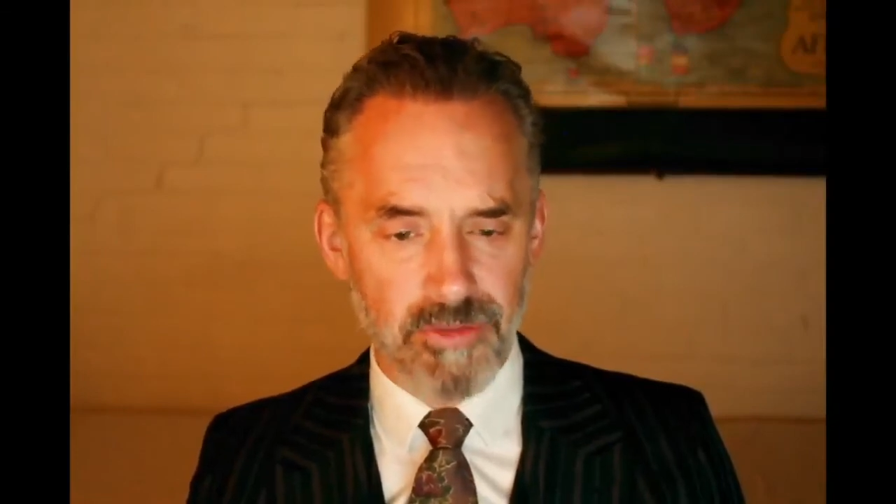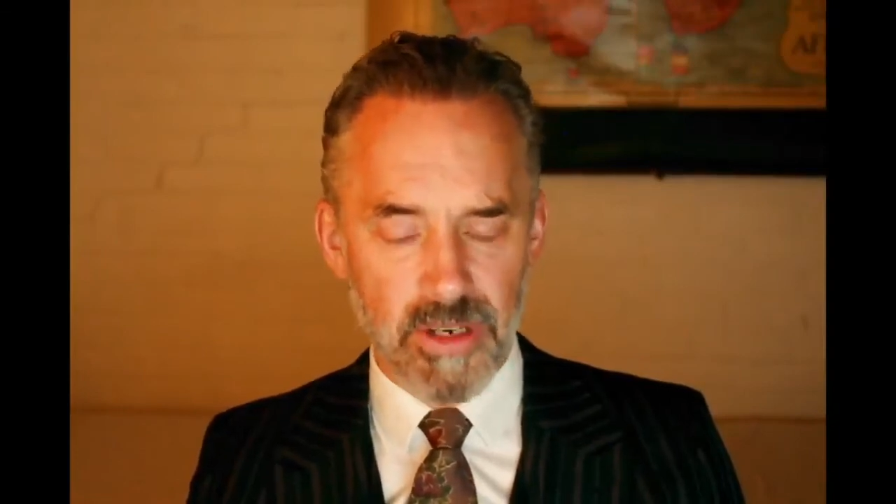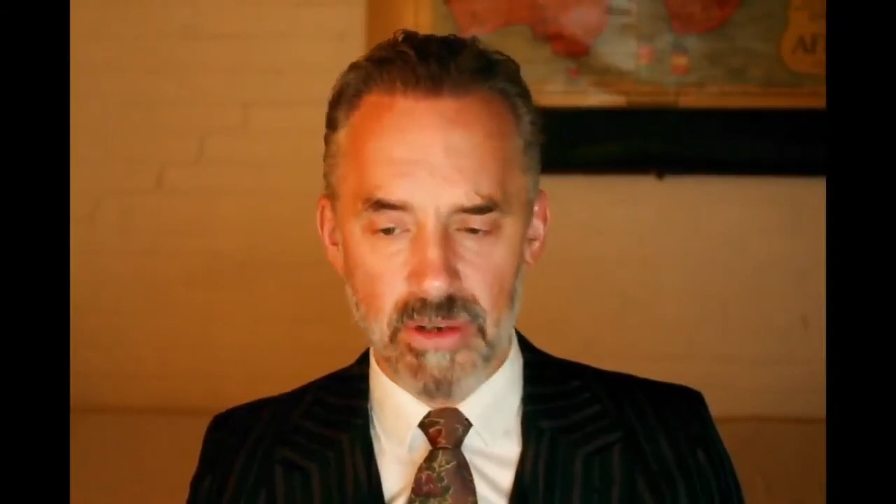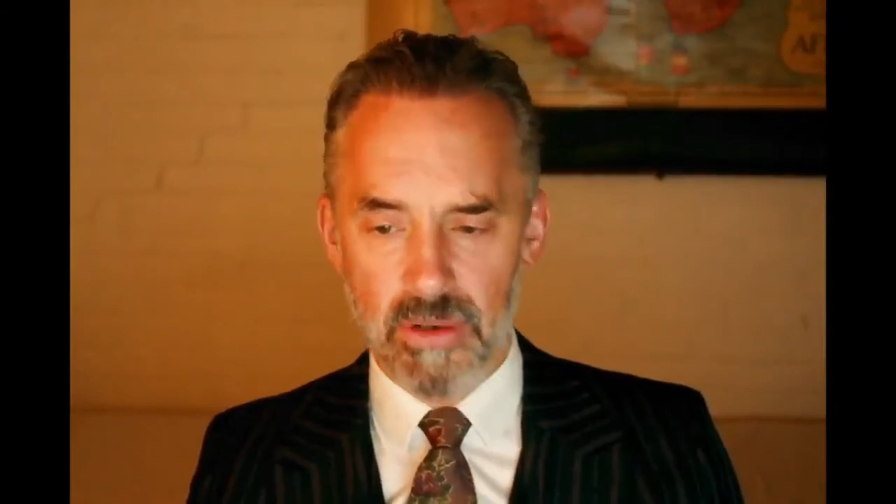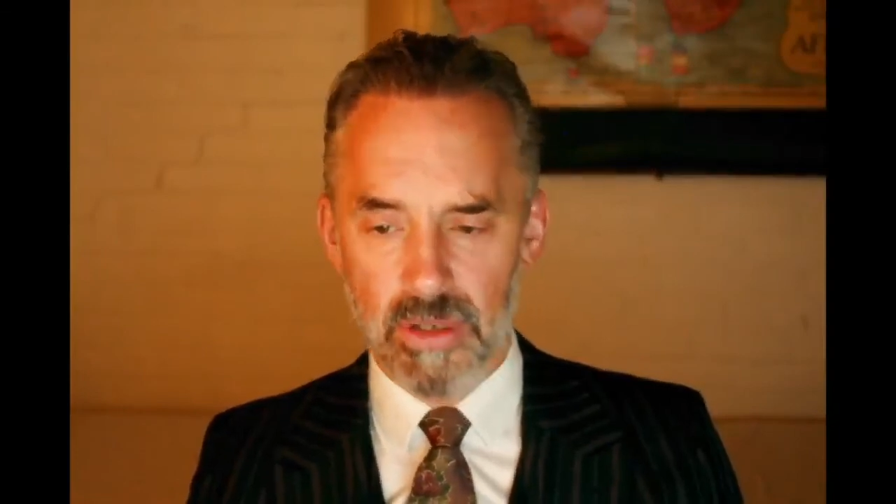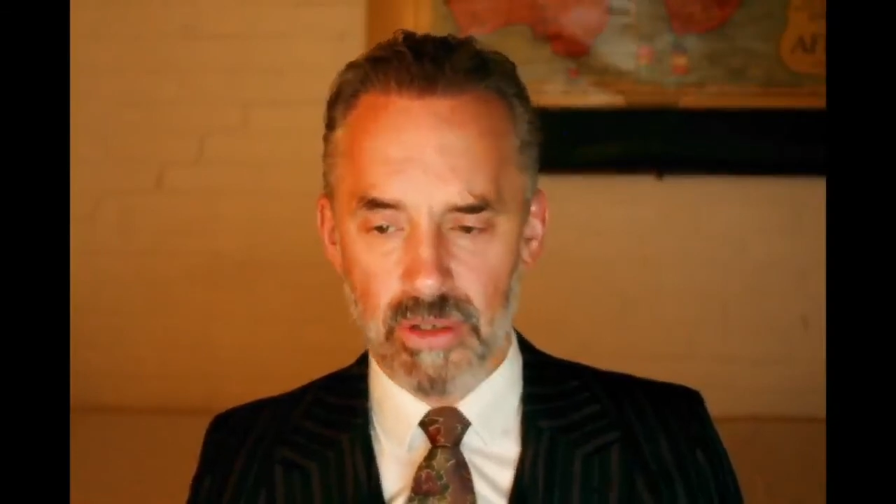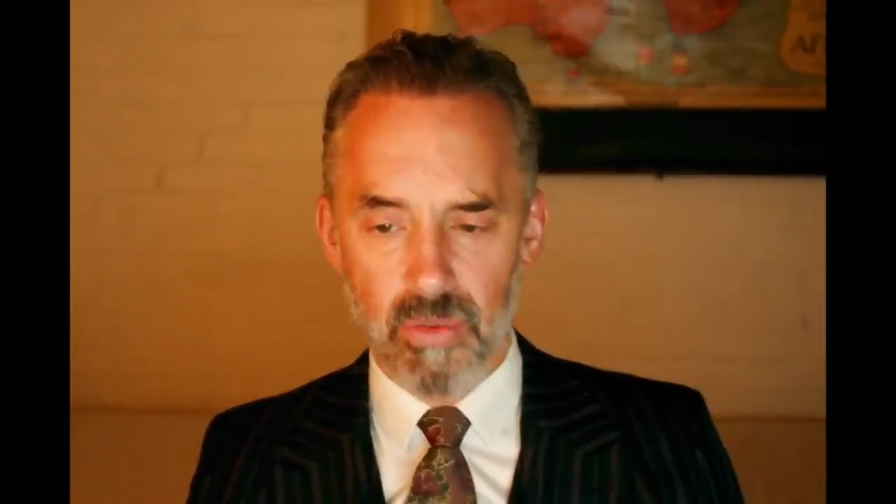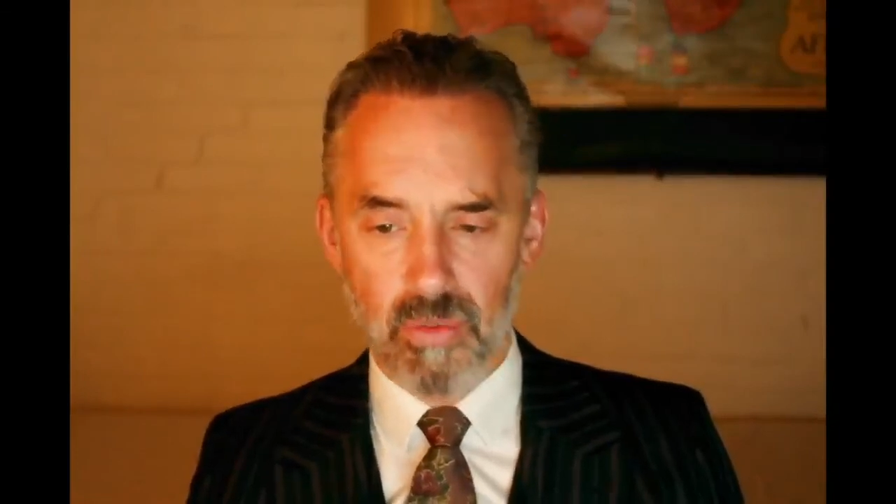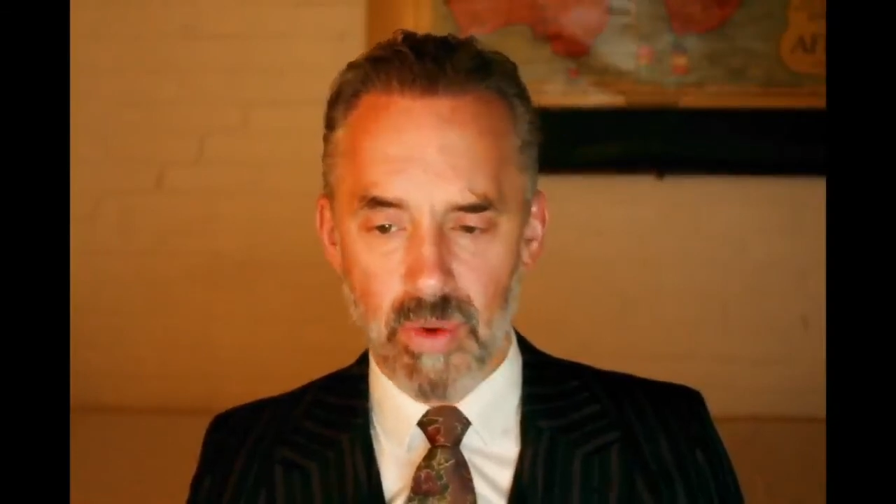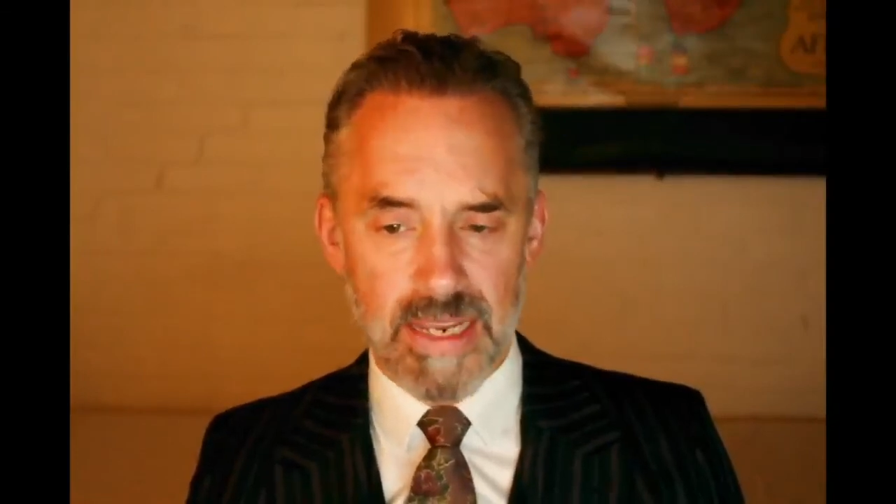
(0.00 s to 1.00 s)
and you can go
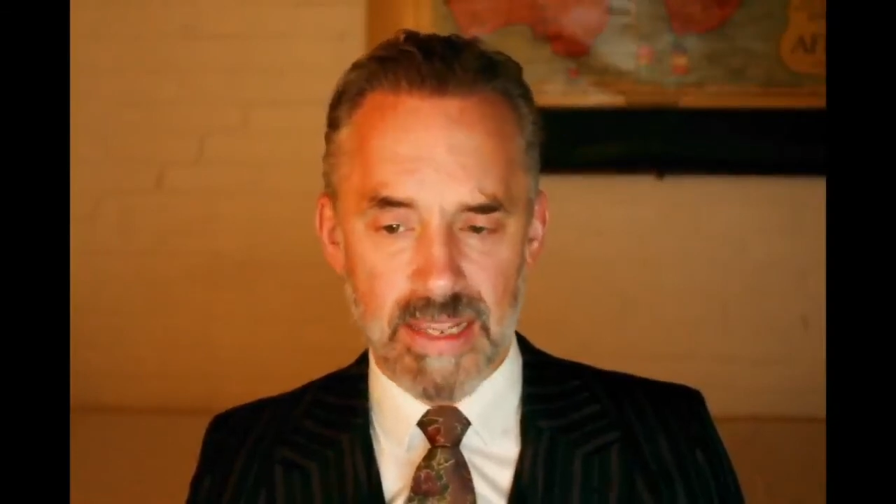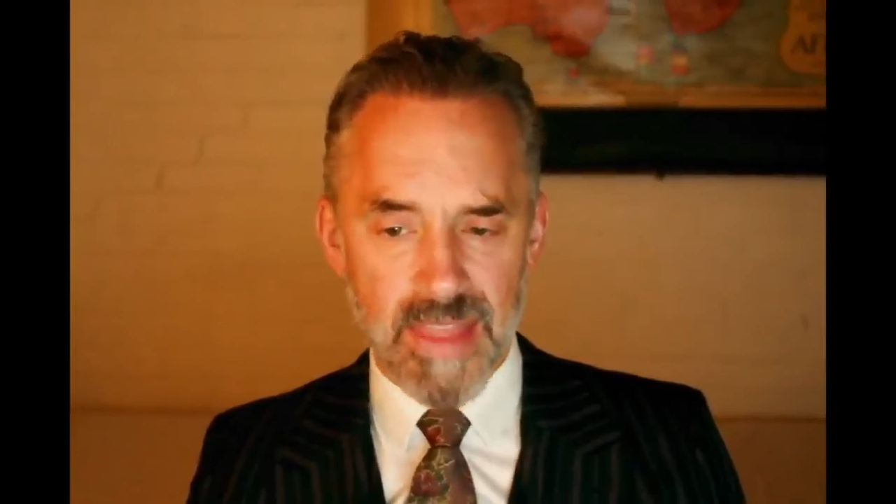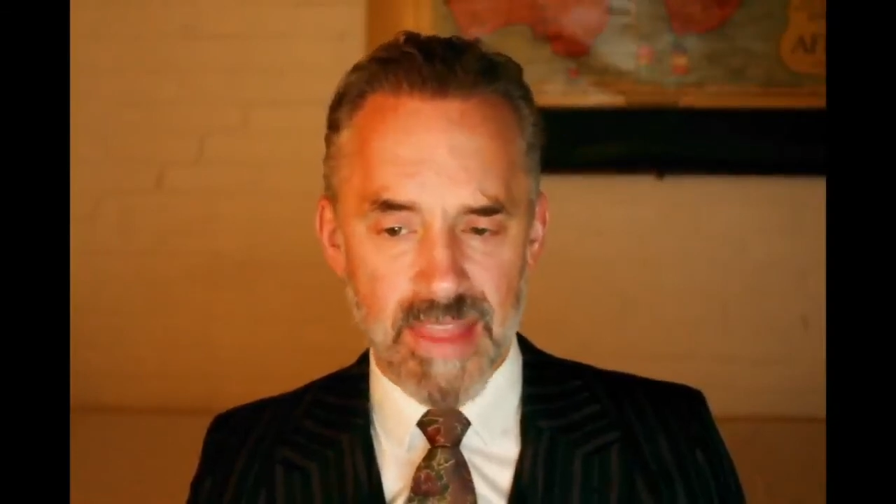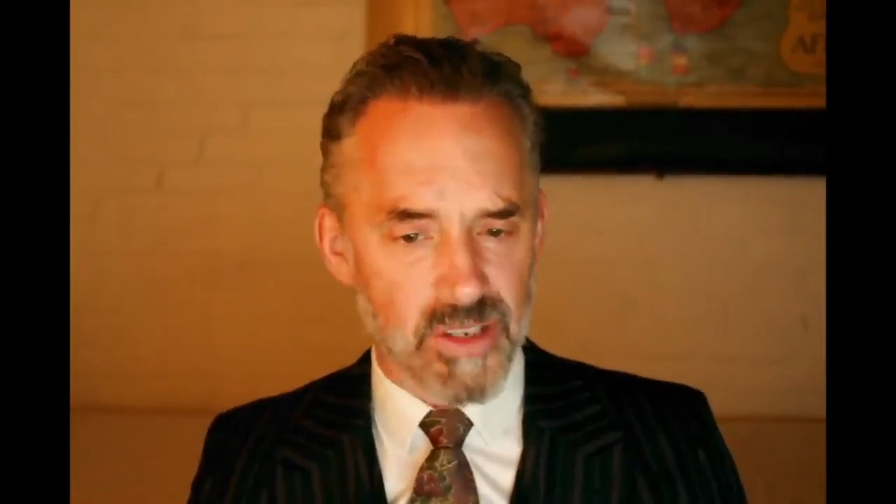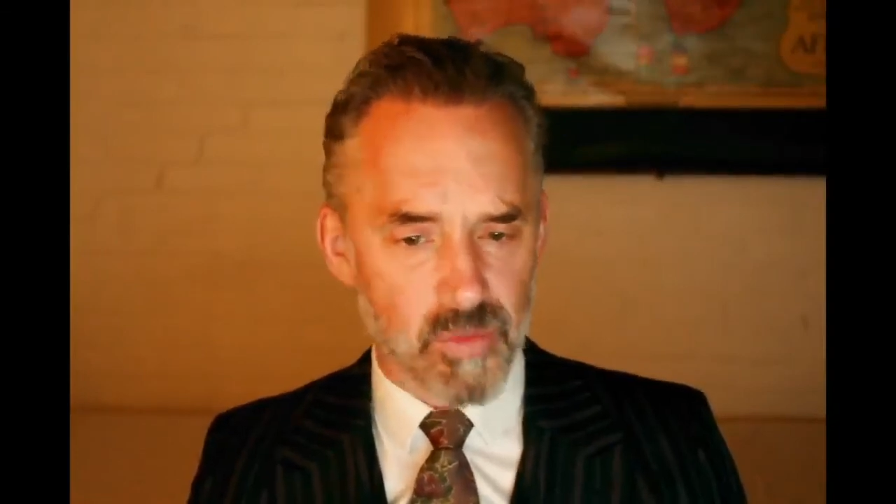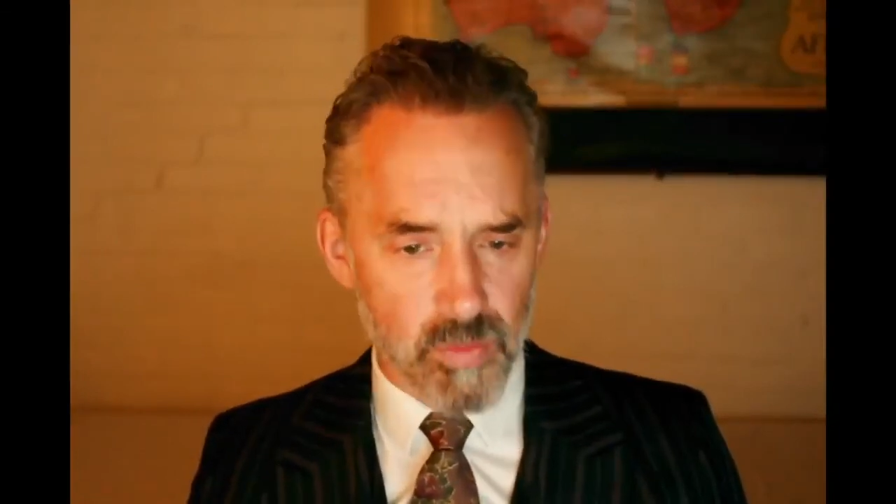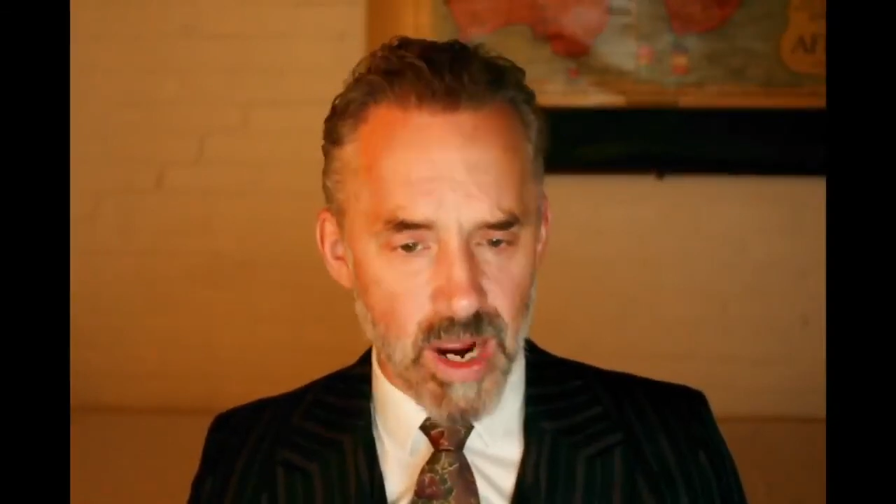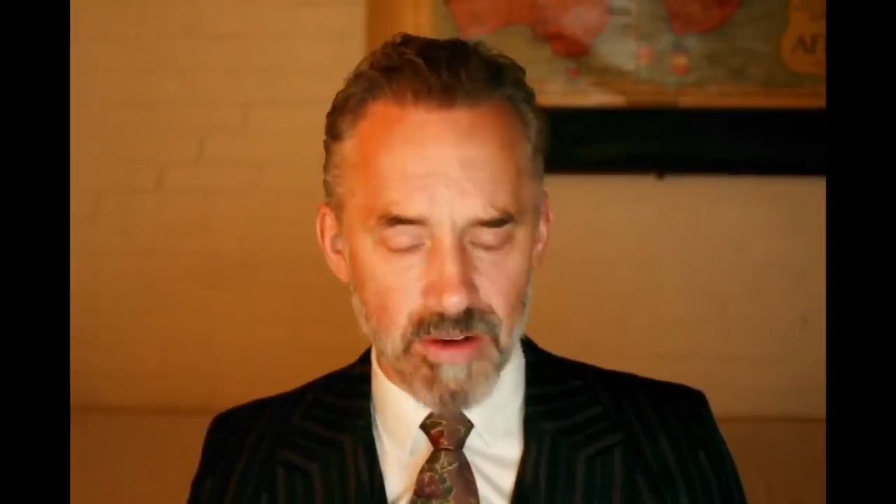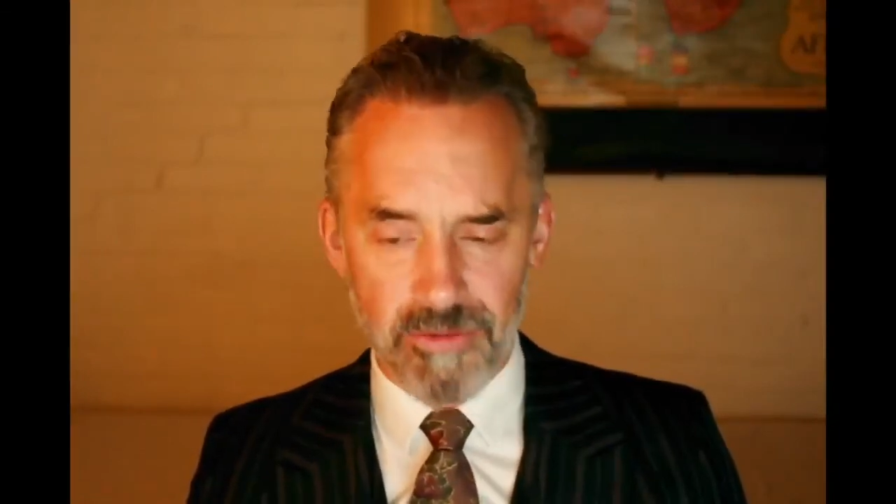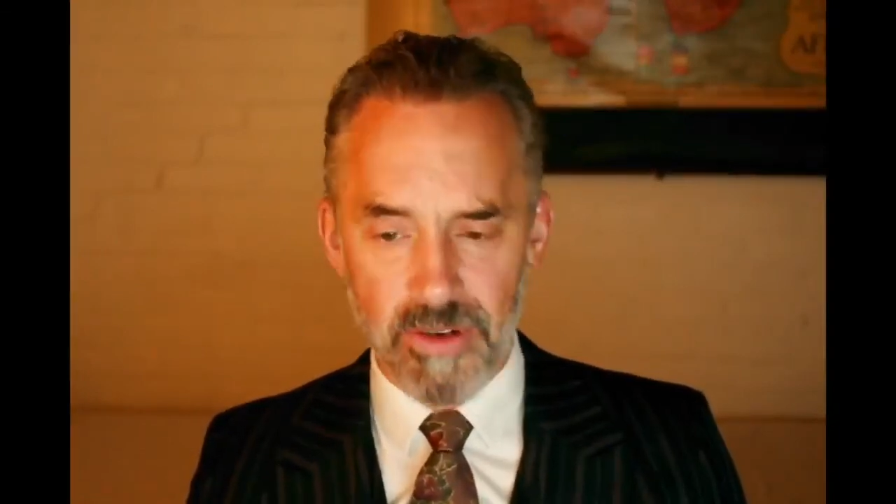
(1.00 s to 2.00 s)
right, and that's
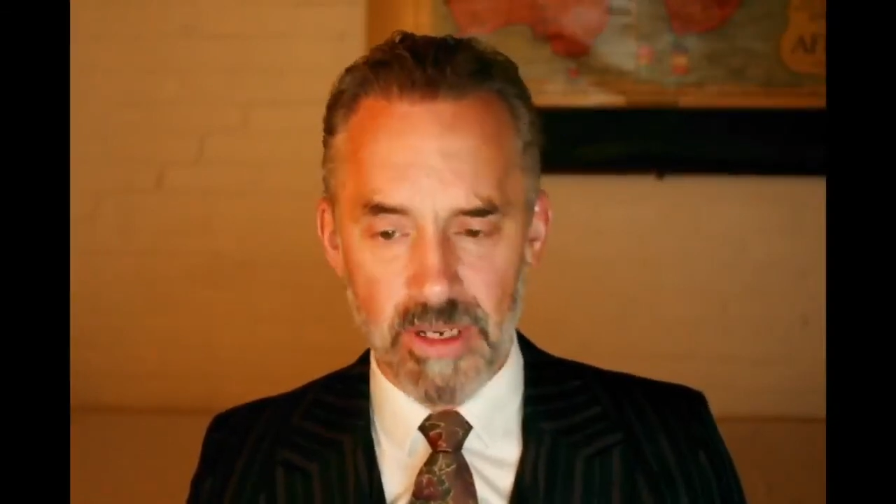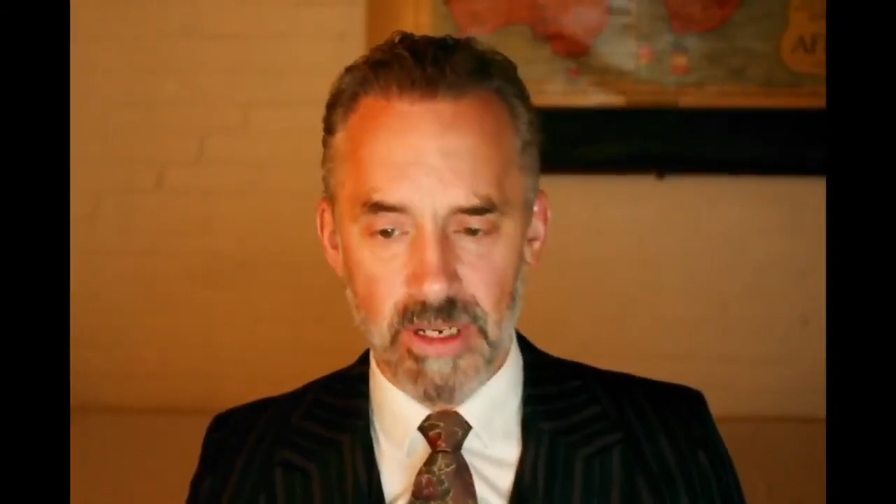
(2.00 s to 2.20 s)
rough,